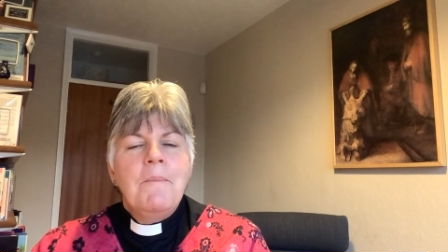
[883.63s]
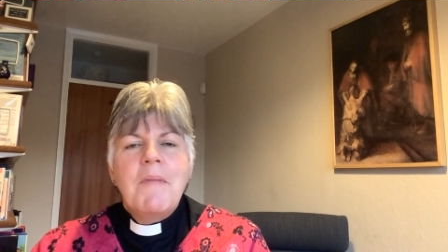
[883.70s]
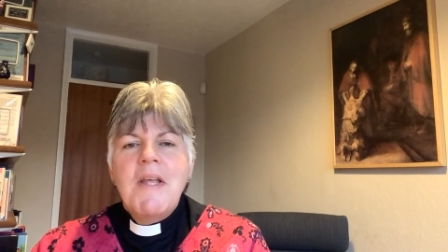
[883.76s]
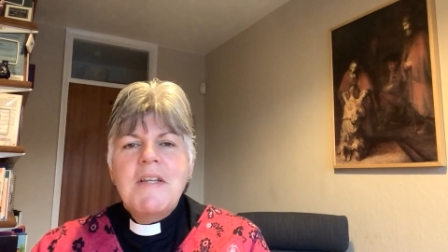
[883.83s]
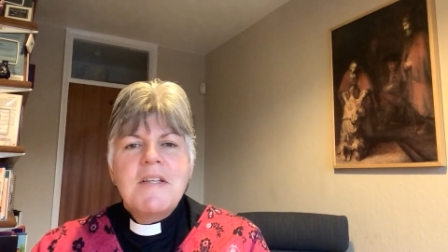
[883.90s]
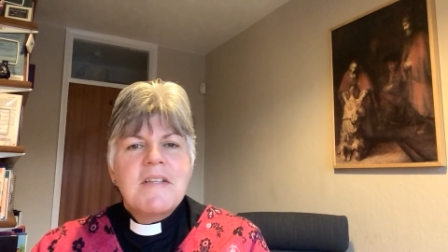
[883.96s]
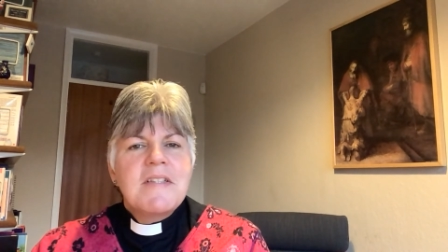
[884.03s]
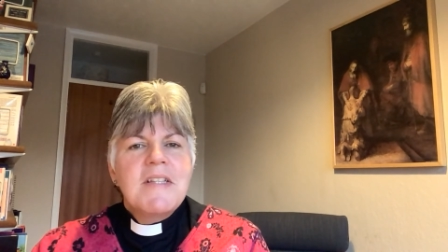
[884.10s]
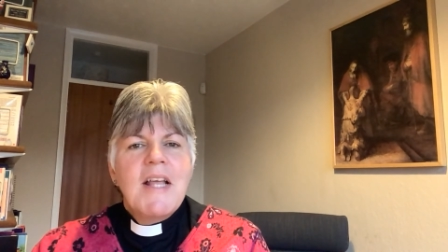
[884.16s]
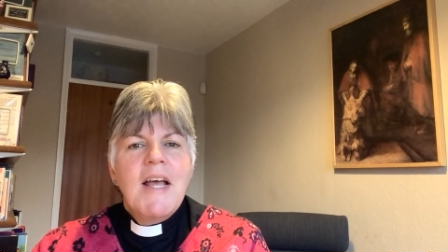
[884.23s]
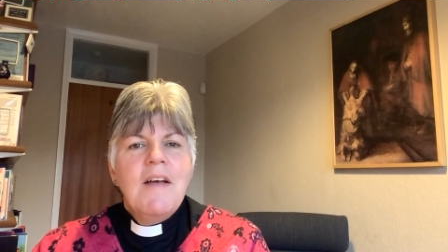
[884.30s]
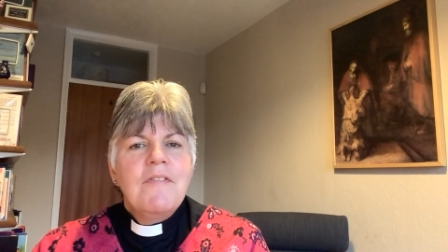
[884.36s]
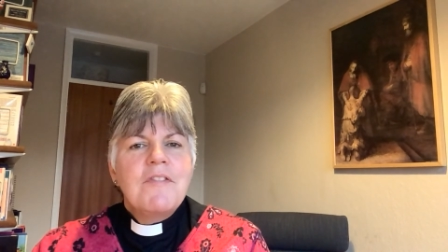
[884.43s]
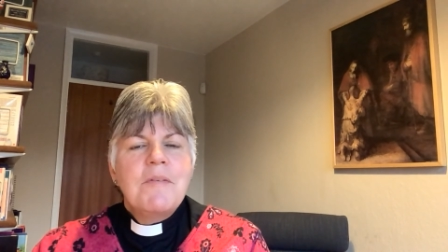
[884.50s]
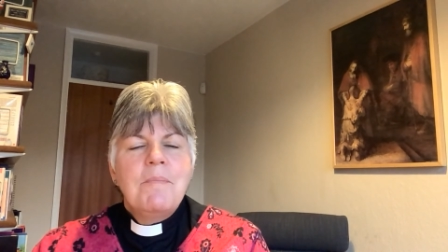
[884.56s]
It doesn't
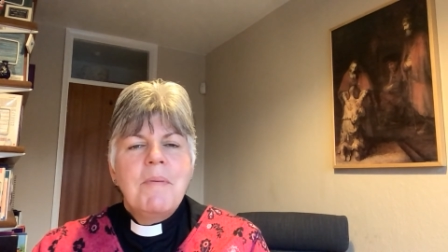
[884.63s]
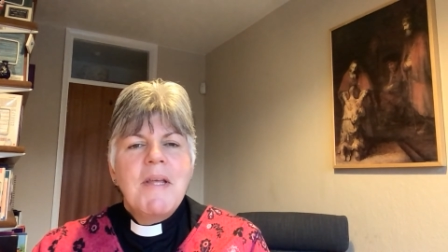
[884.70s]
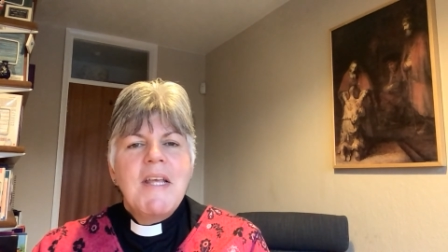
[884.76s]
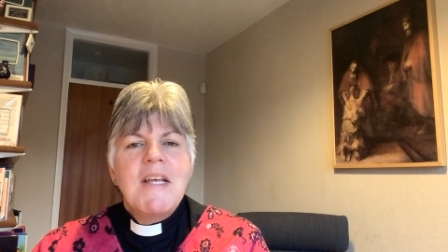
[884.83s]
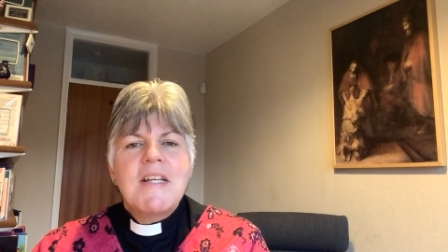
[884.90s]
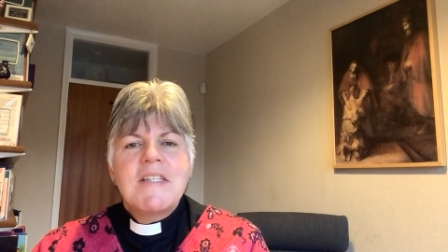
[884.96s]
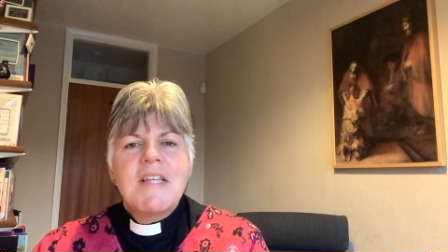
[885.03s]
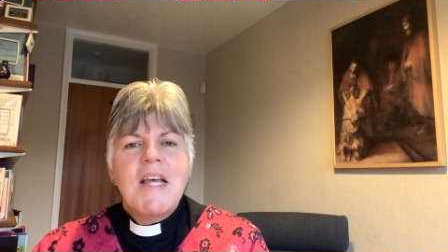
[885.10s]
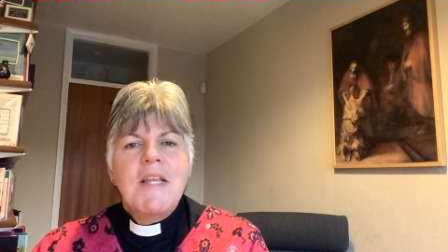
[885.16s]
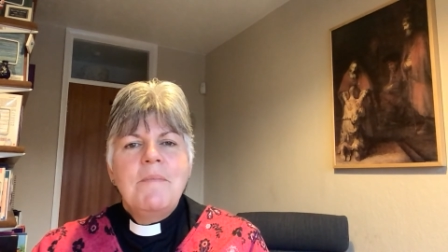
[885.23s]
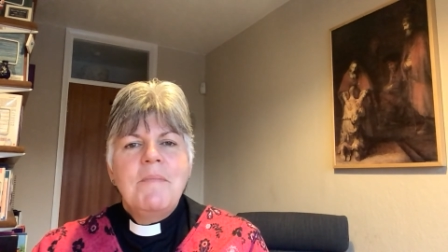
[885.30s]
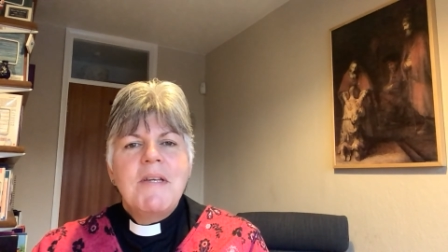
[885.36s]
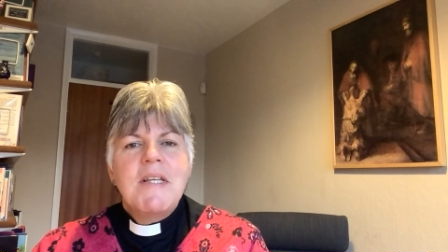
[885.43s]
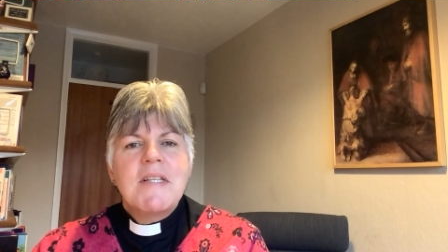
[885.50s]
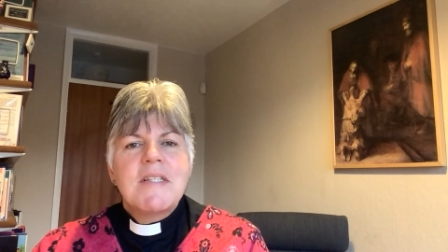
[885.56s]
have to be a 10
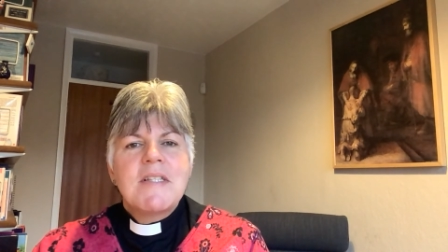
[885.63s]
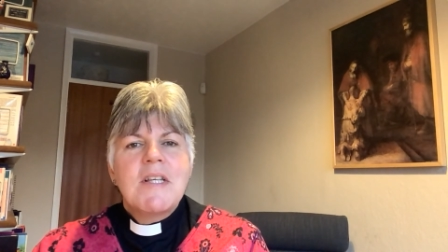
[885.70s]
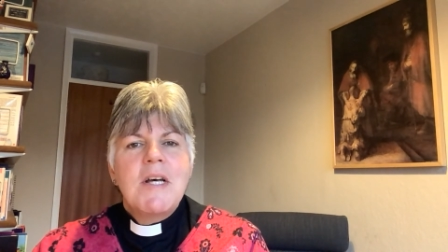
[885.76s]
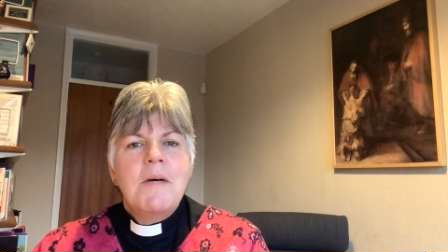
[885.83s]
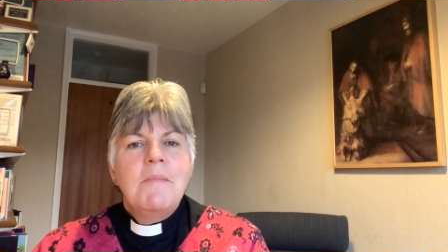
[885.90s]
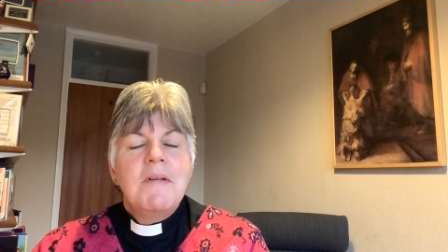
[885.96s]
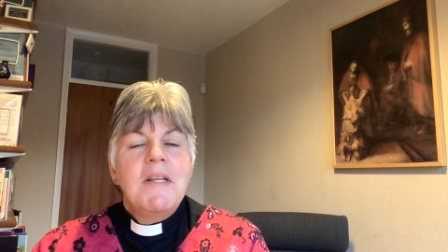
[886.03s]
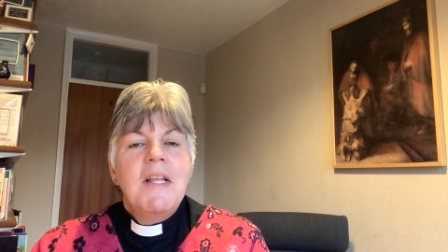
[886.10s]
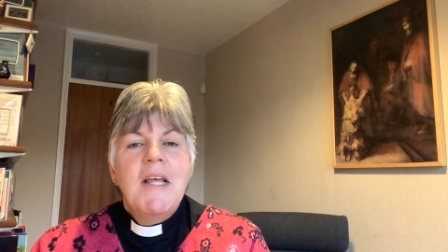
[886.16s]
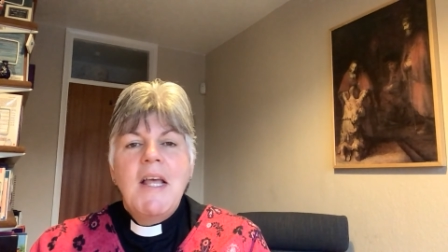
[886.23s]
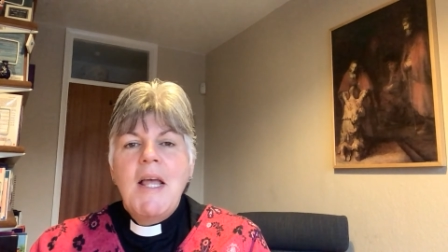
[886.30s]
minute sermon.